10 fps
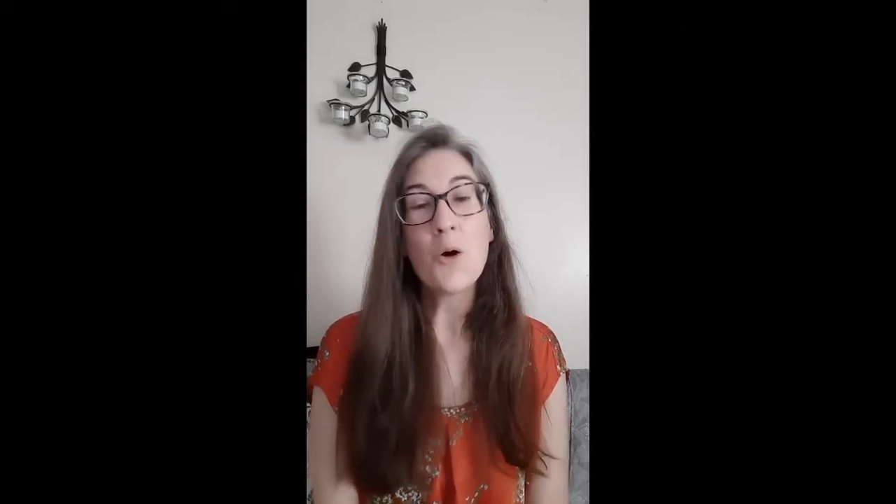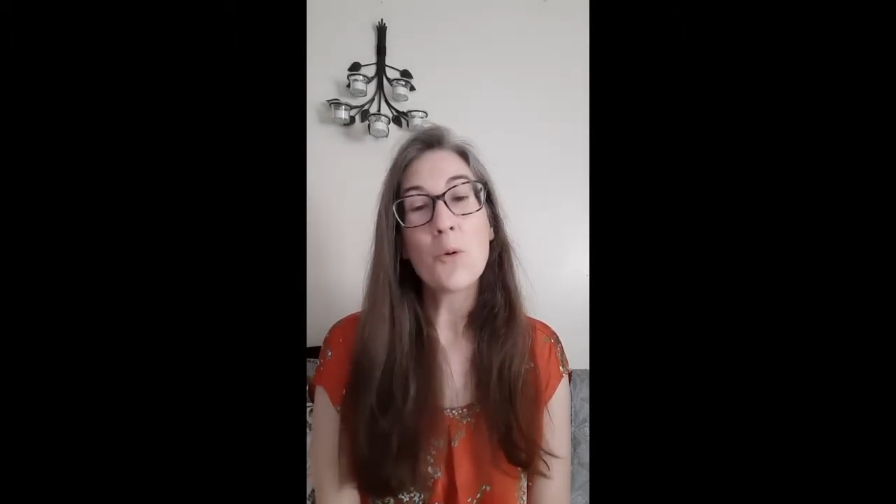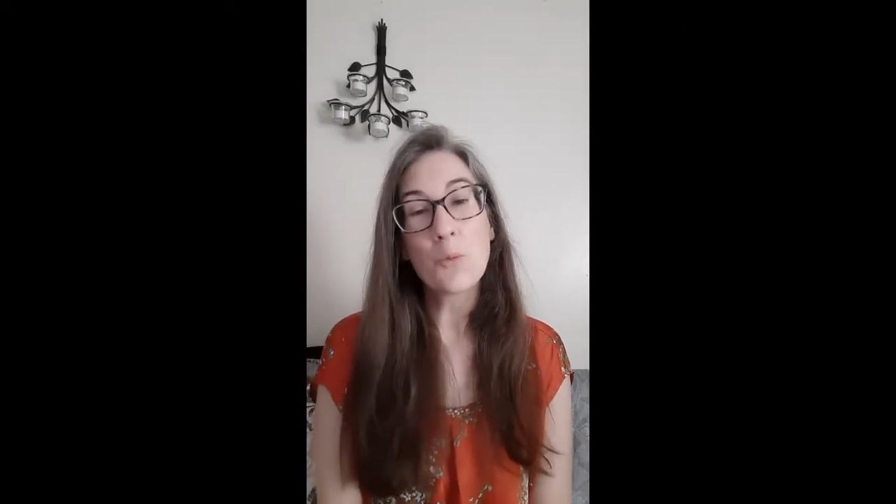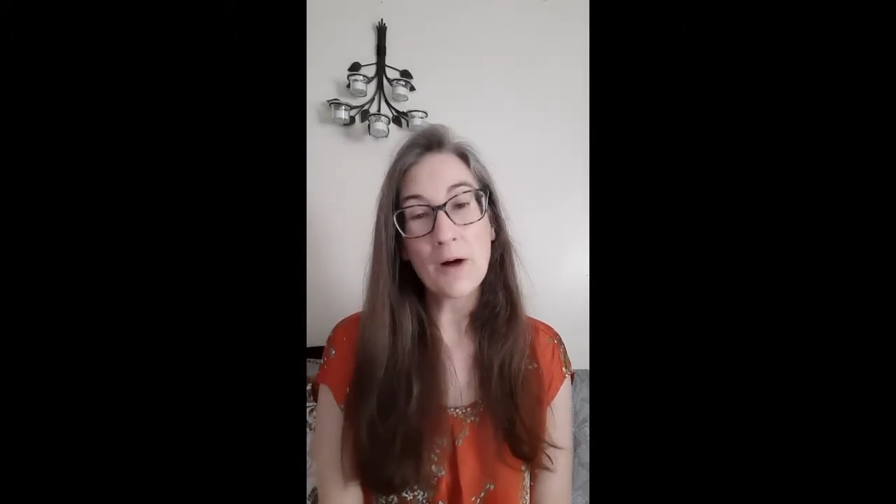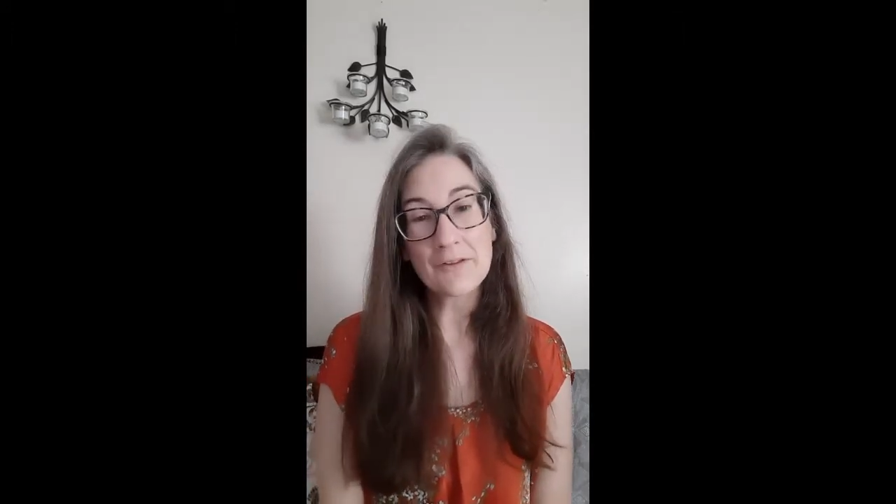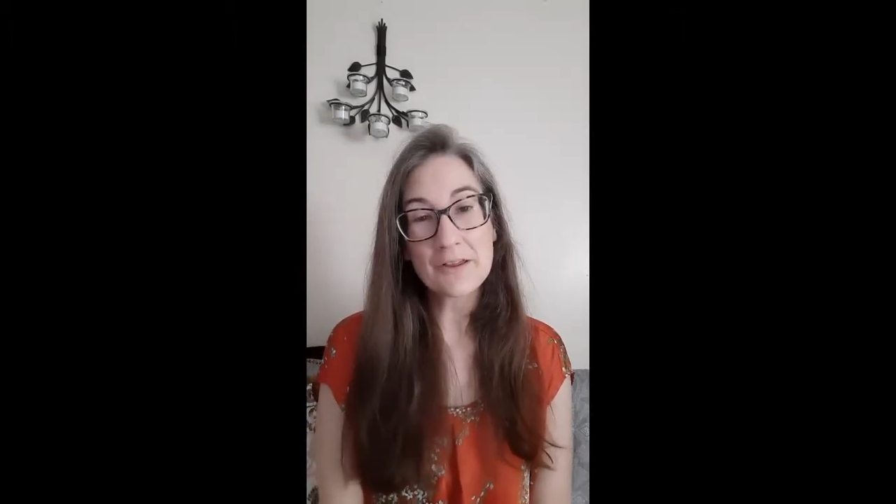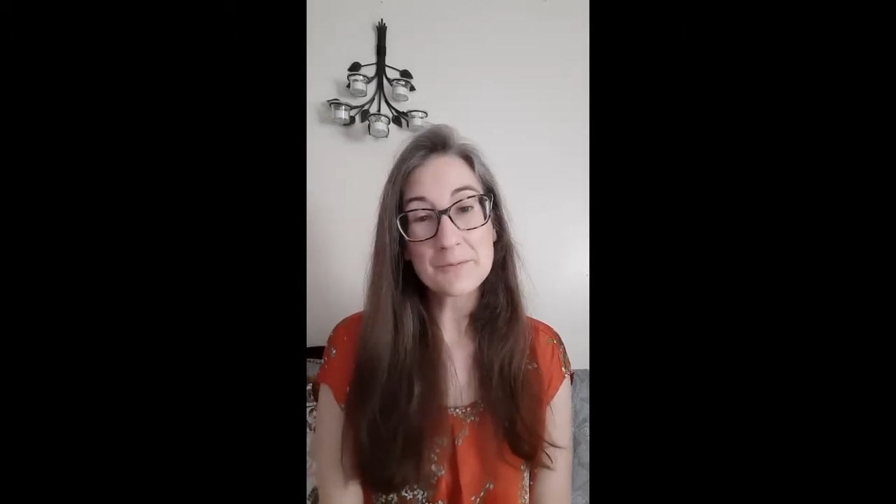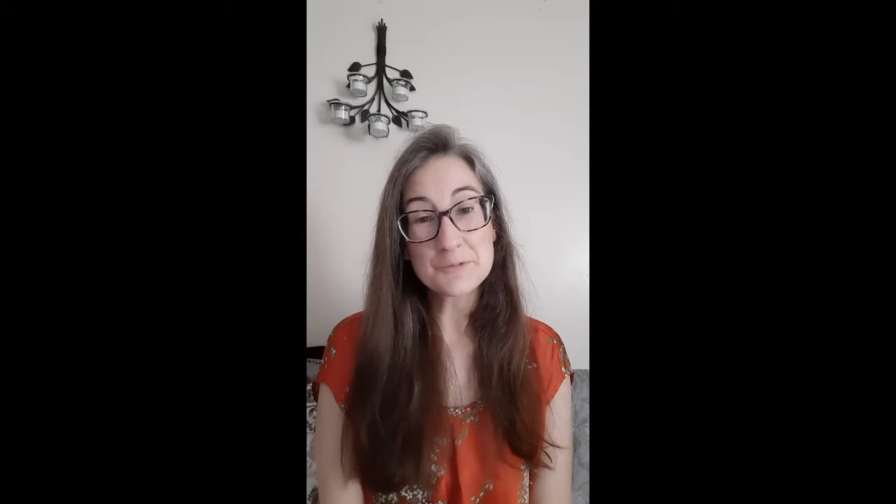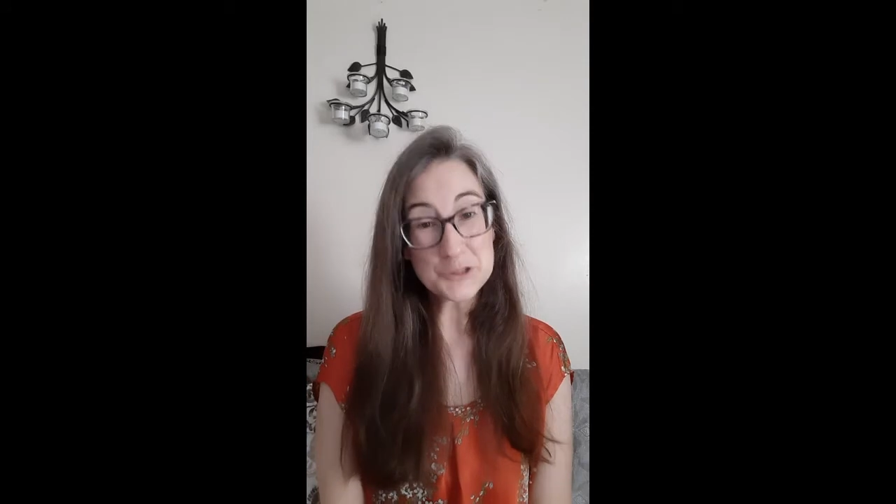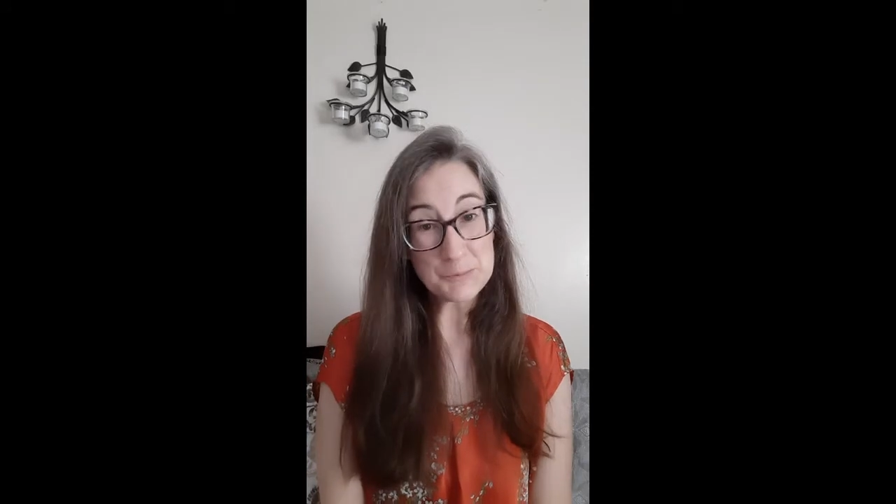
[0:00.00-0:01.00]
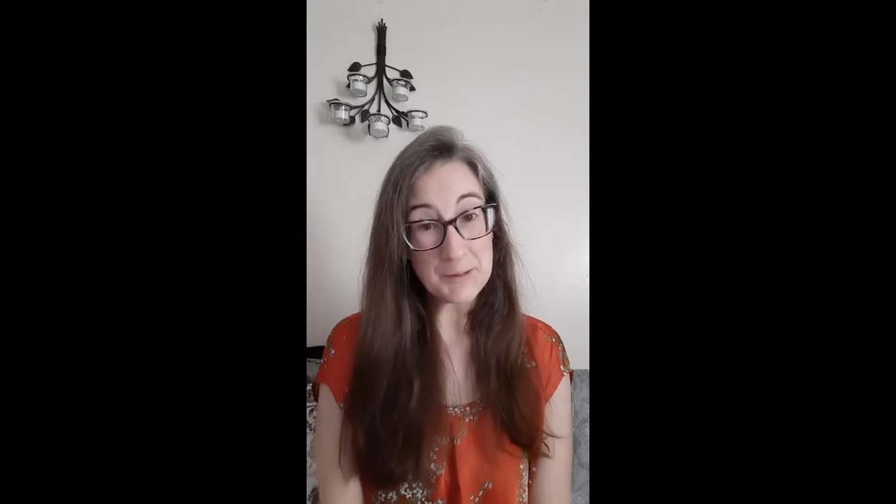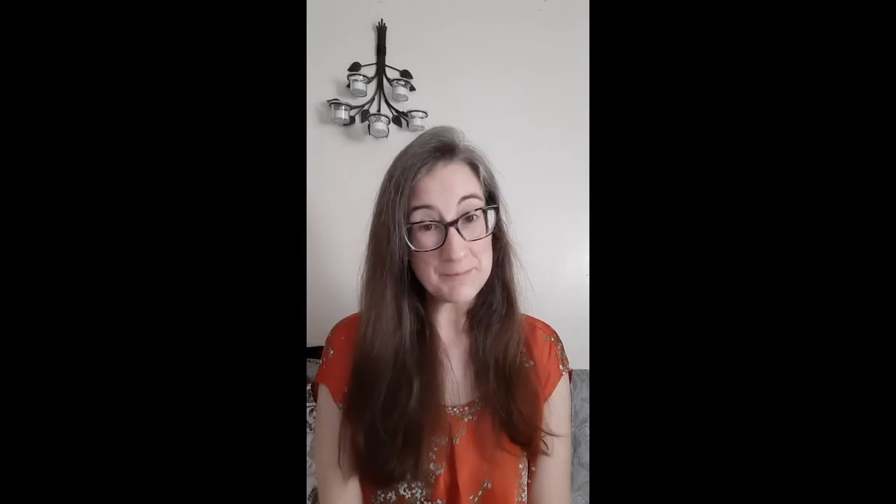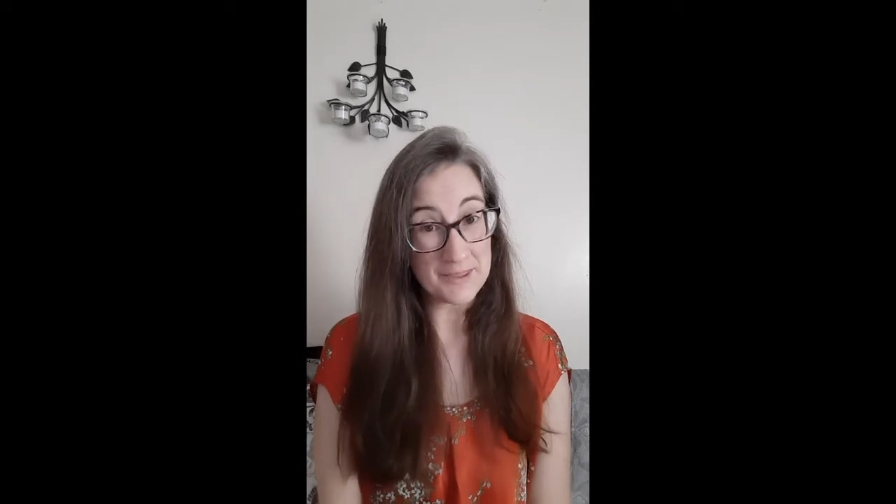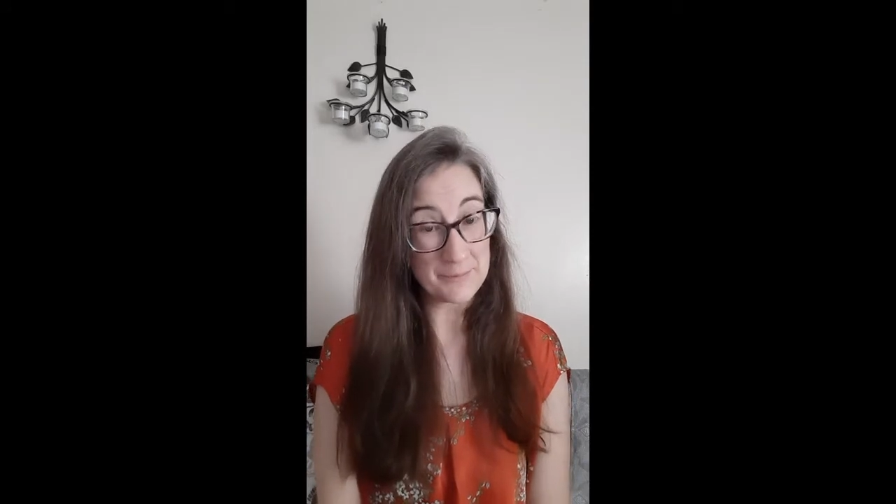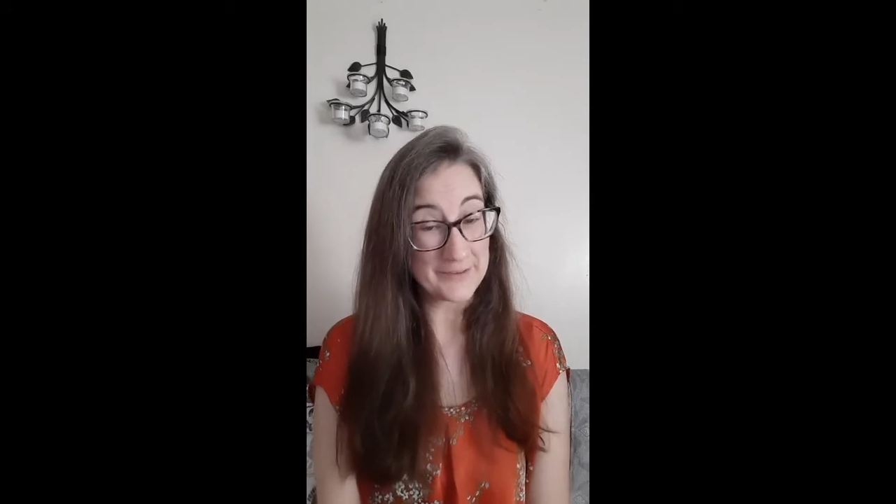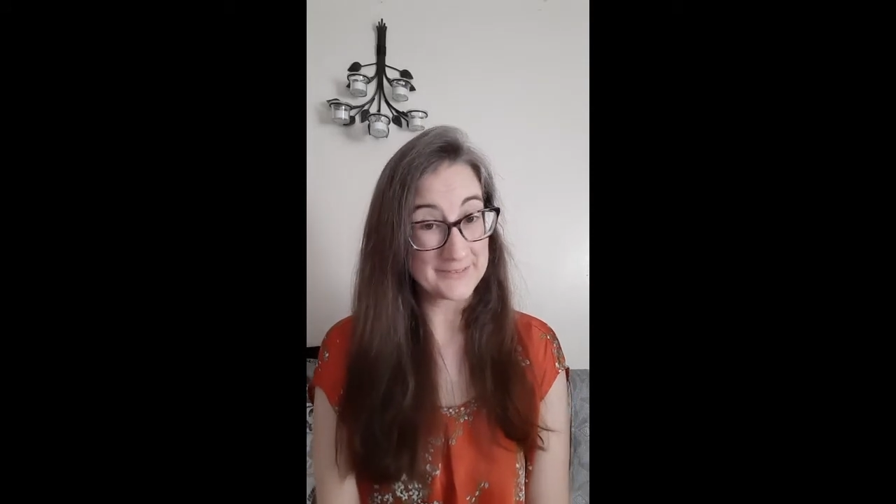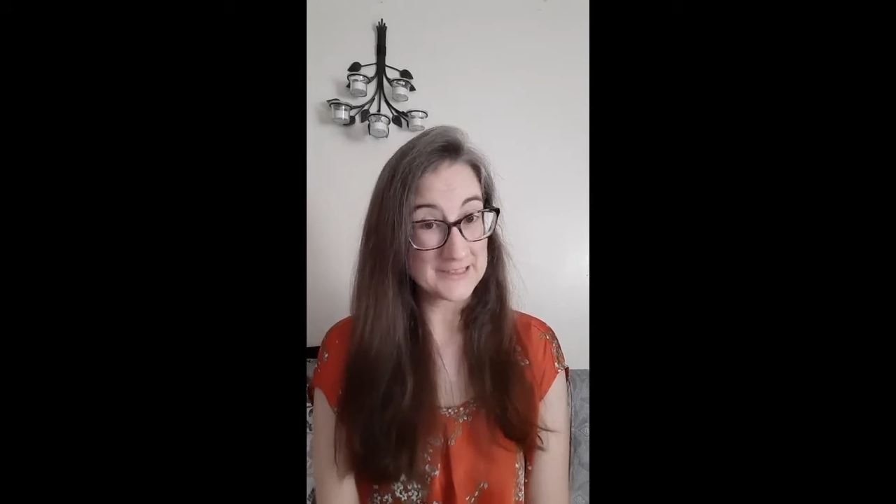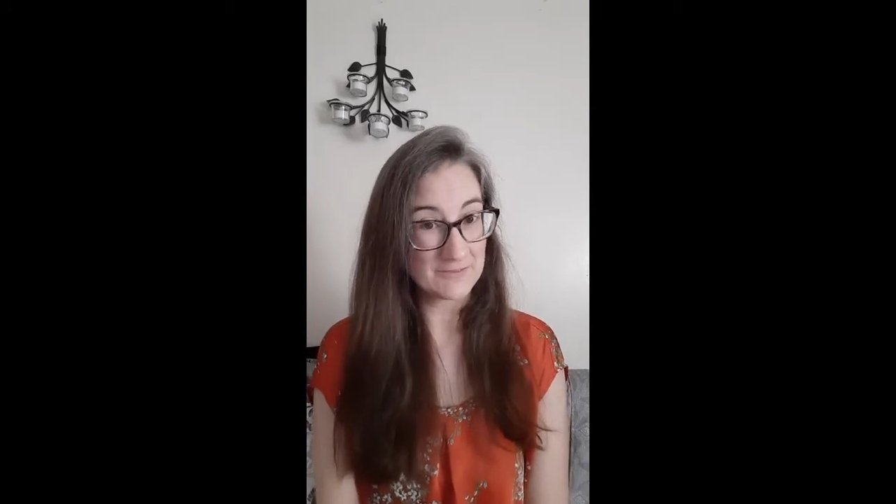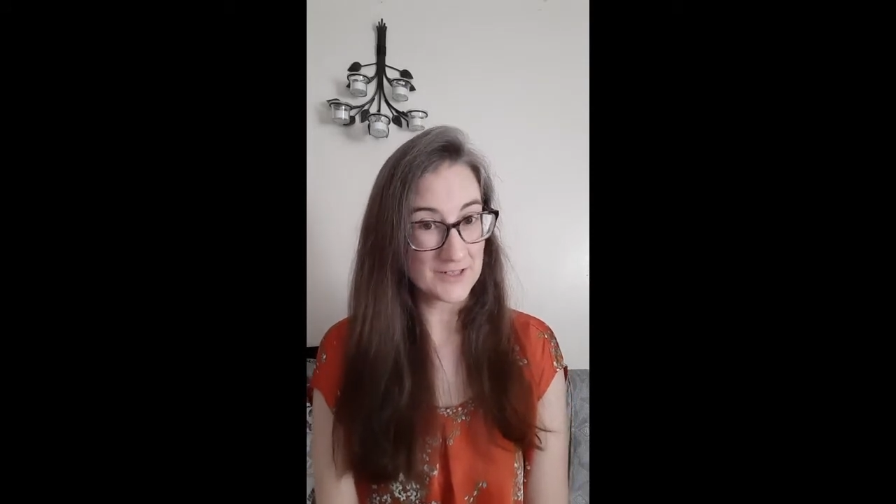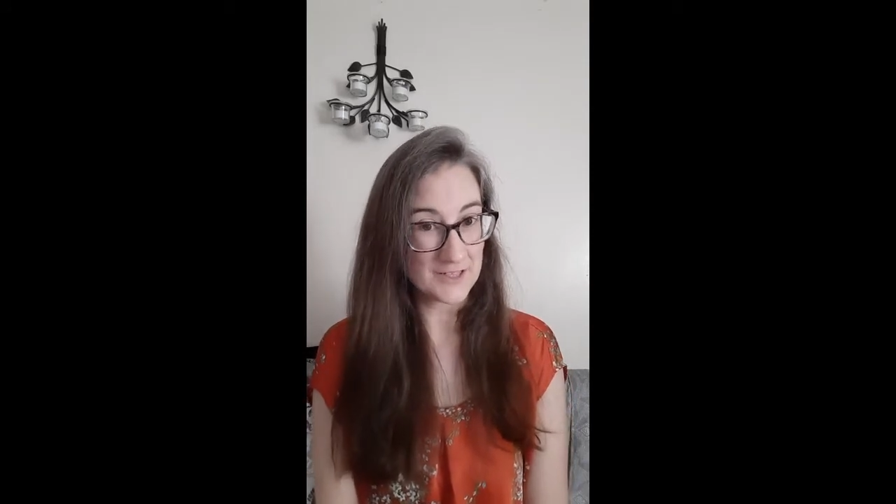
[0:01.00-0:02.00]
Welcome to my myth
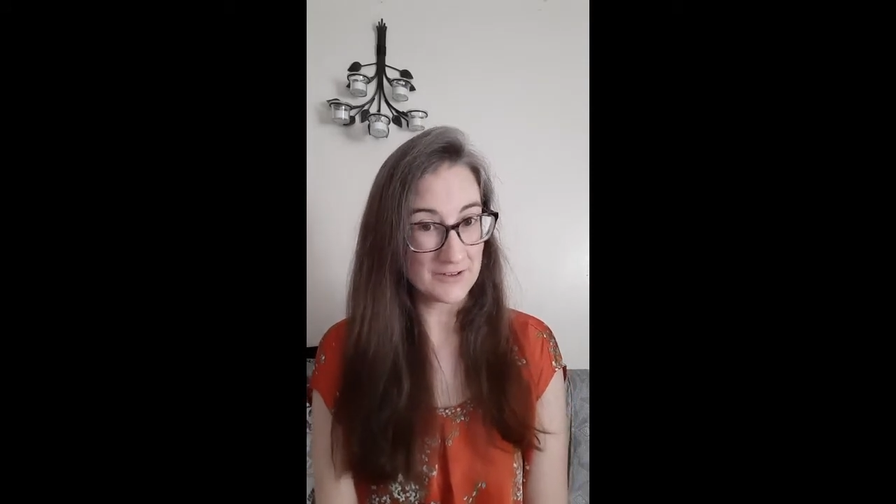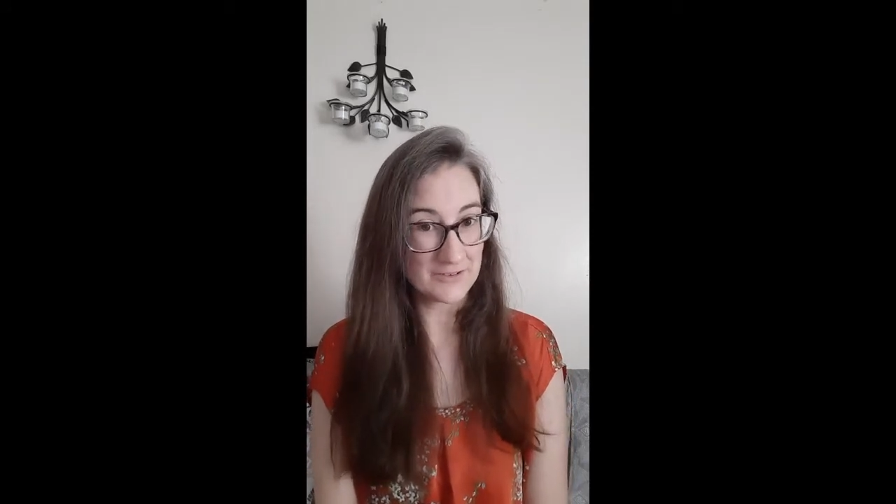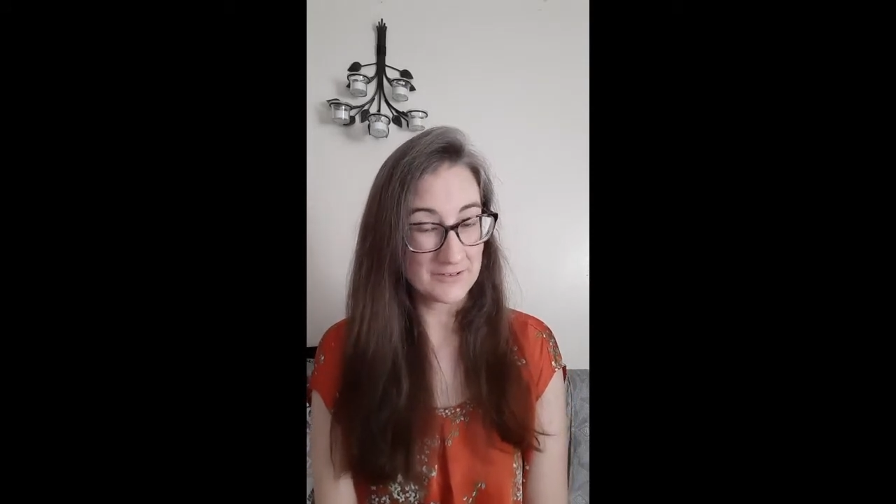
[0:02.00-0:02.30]
busting video.